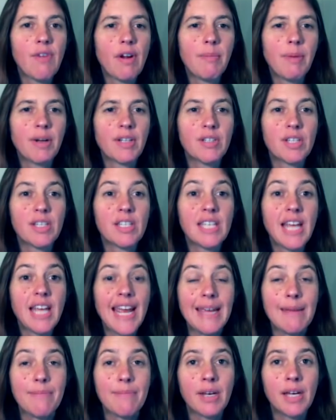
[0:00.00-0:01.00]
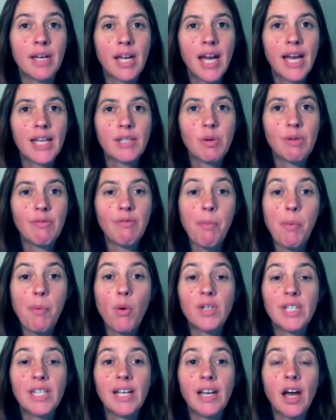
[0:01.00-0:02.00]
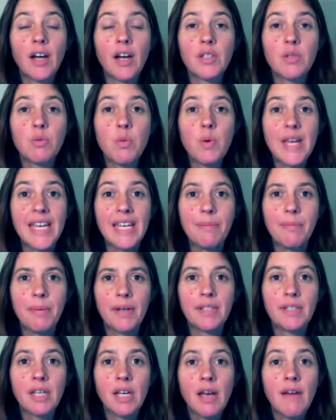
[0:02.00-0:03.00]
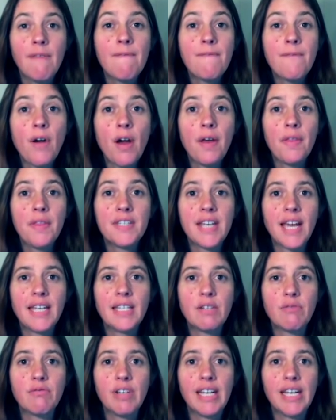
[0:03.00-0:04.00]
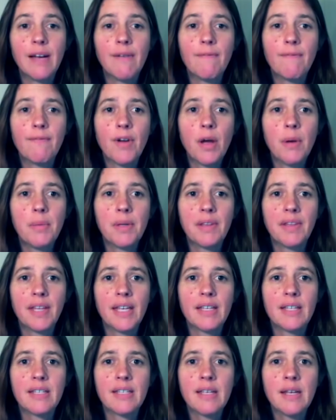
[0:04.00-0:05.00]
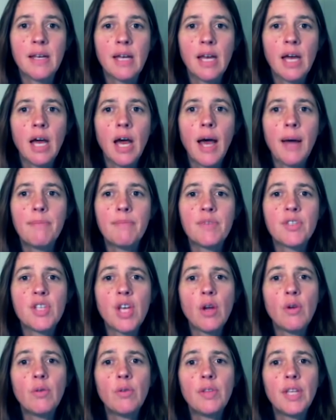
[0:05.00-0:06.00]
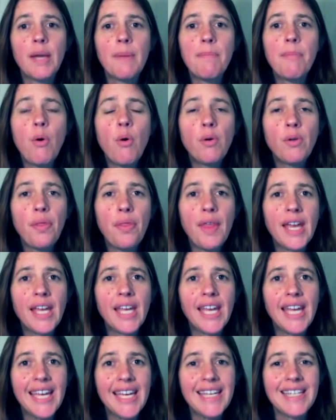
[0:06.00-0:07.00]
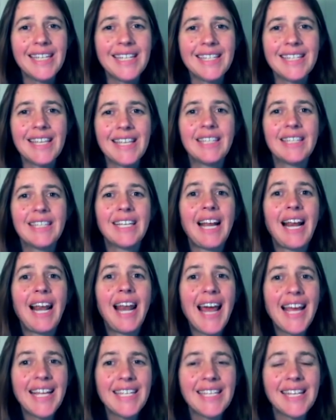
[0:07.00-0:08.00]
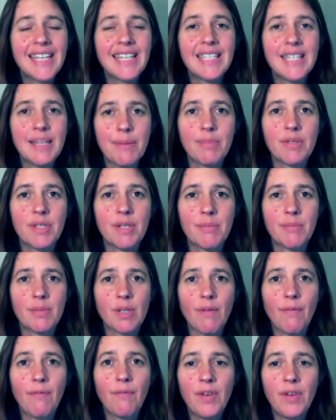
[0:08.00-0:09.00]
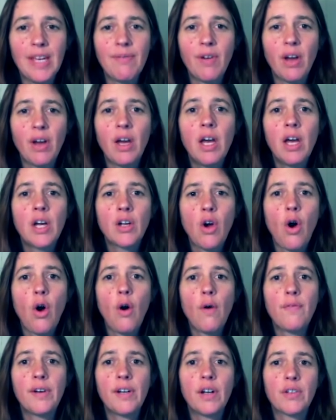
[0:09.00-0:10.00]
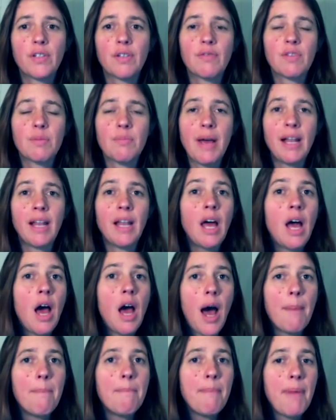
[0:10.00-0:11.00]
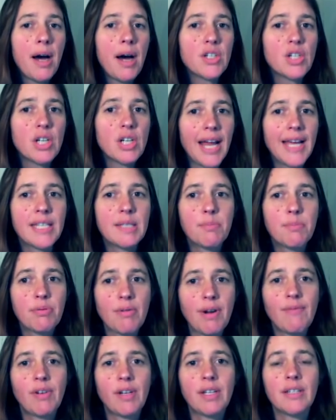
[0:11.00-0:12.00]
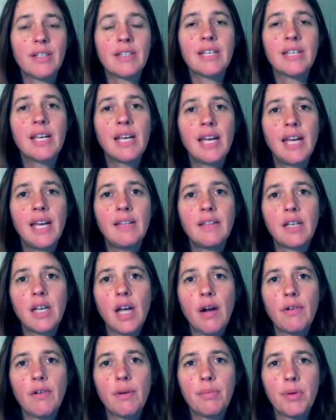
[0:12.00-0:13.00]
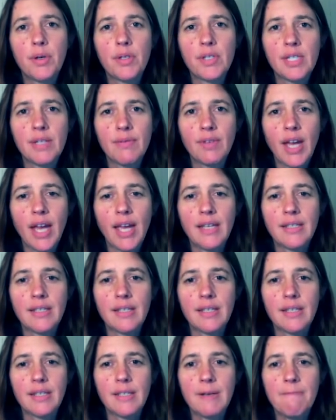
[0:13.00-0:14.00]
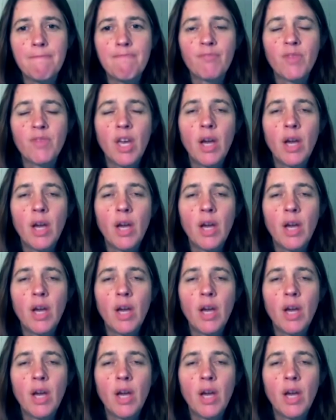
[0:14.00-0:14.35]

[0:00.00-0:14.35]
is very much the same as we reported last week, but further data really confirming this. So the important thing is that the classic symptoms of fever, cough and loss of smell are much less prevalent in the current positive cases.